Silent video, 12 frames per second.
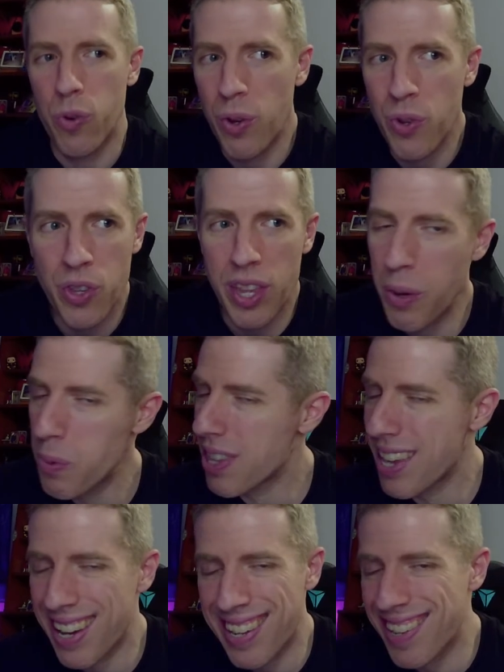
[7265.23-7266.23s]
Crow Sting
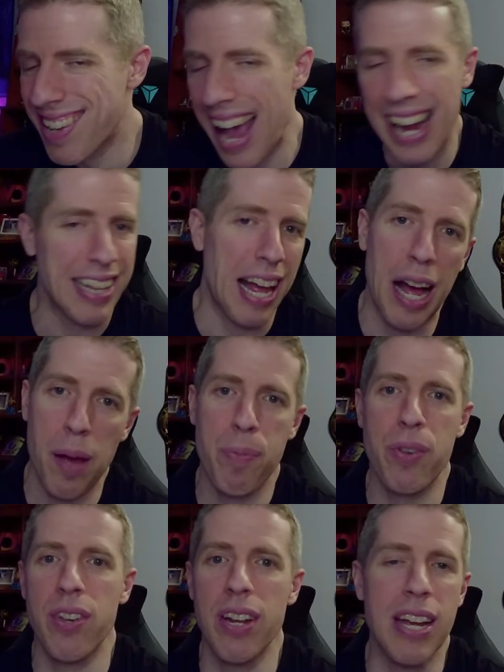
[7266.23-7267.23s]
was the exact
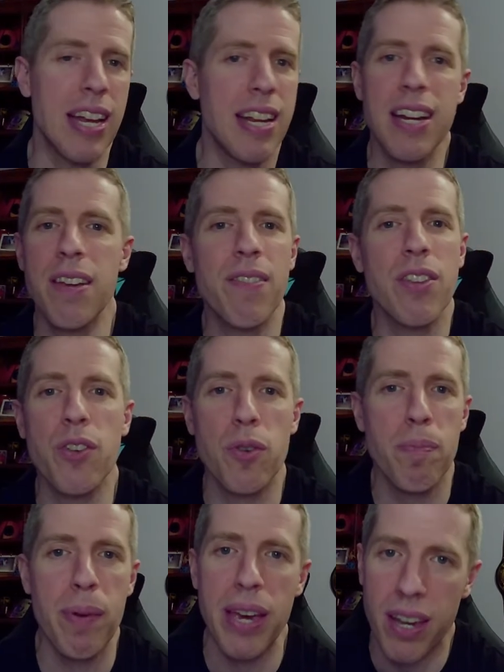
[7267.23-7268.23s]
opposite. He didn't even
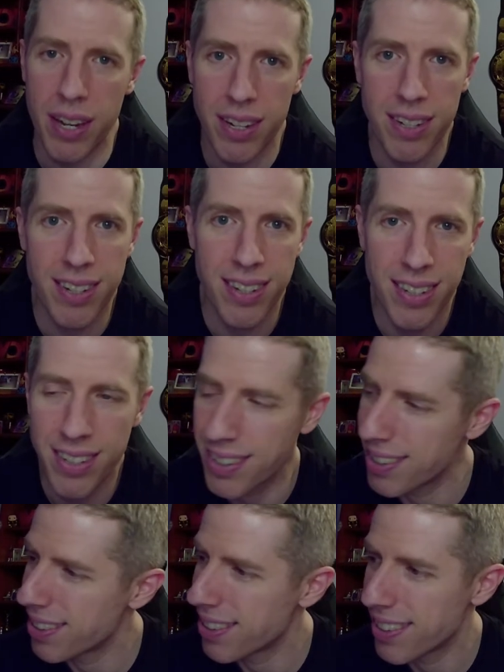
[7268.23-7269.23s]
speak.
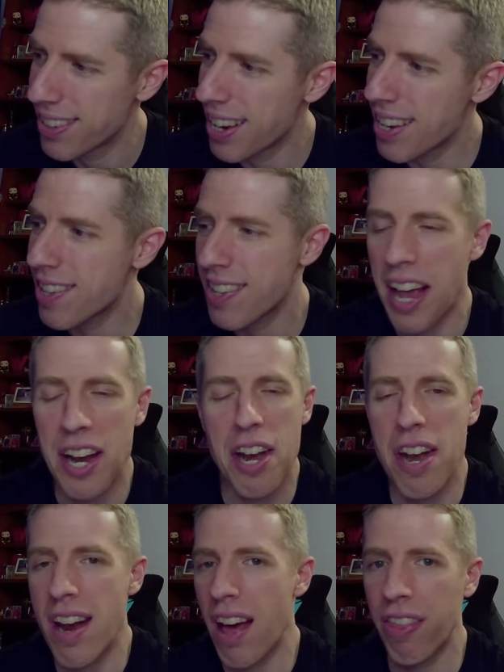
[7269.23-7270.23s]
He said
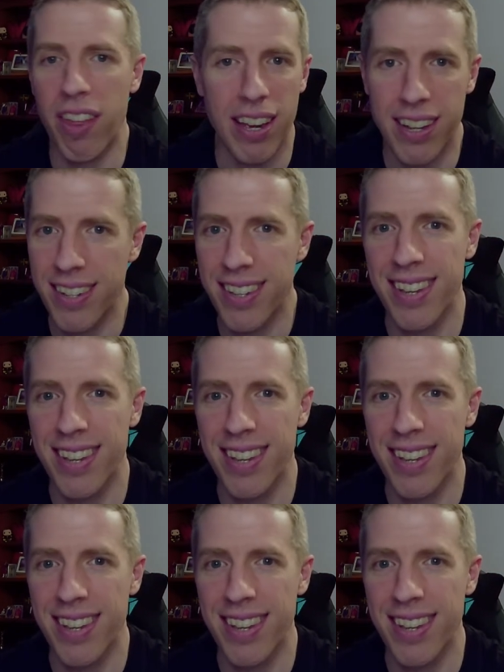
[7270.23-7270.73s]
nothing.